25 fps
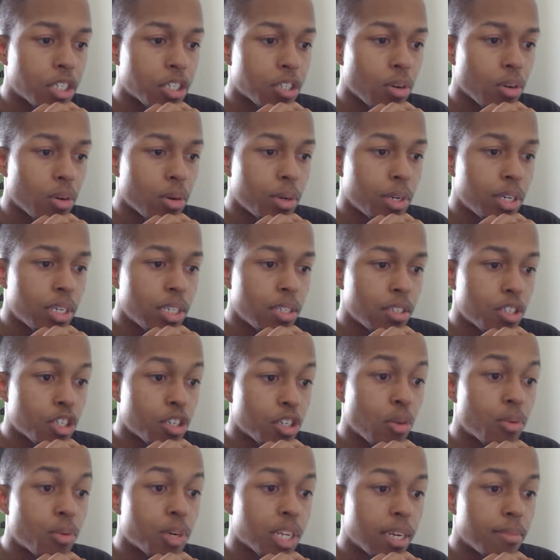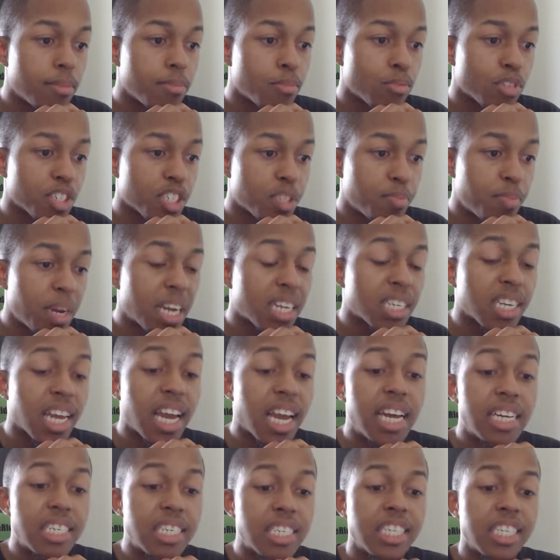showed him respect
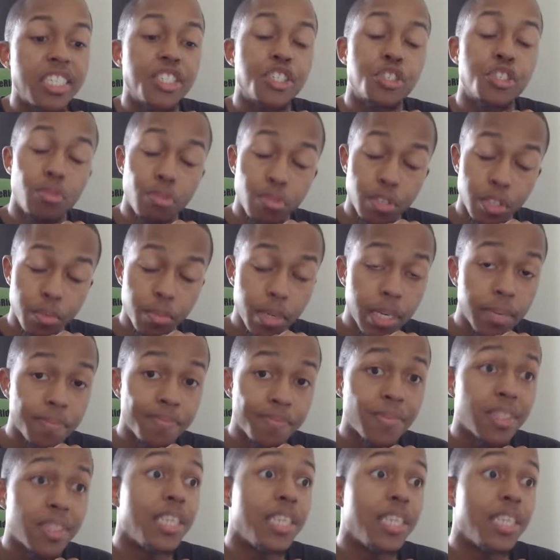as a swordsman.